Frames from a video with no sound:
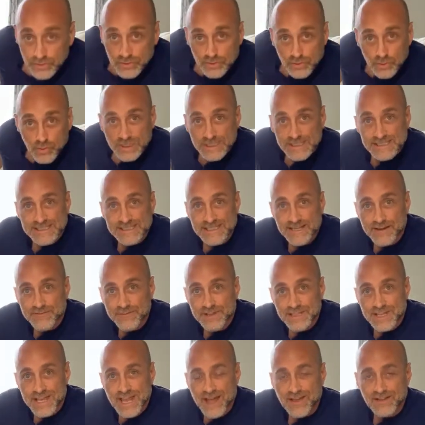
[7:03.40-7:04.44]

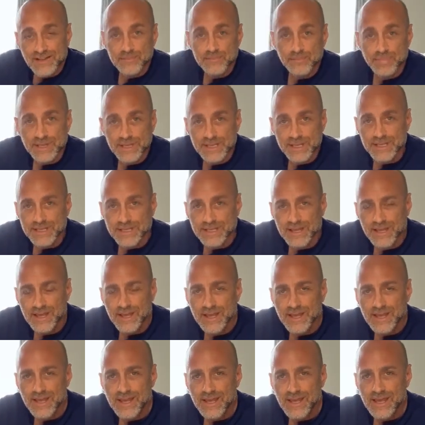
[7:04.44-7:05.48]
27-gallon bin,
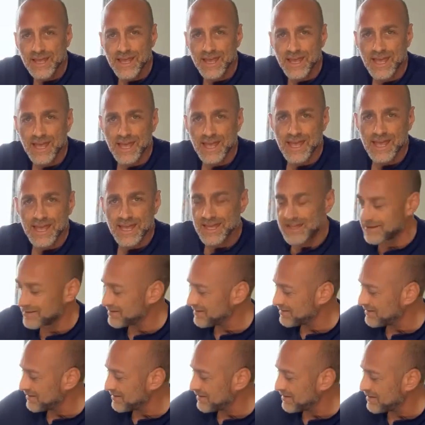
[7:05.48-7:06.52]

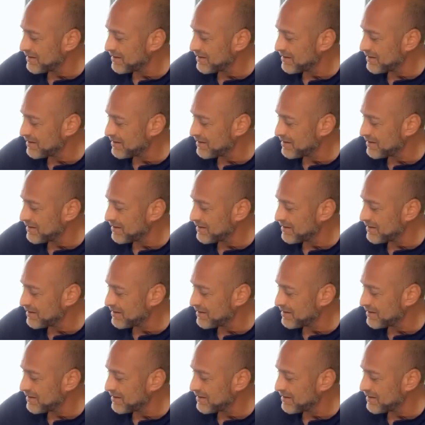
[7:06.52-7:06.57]
and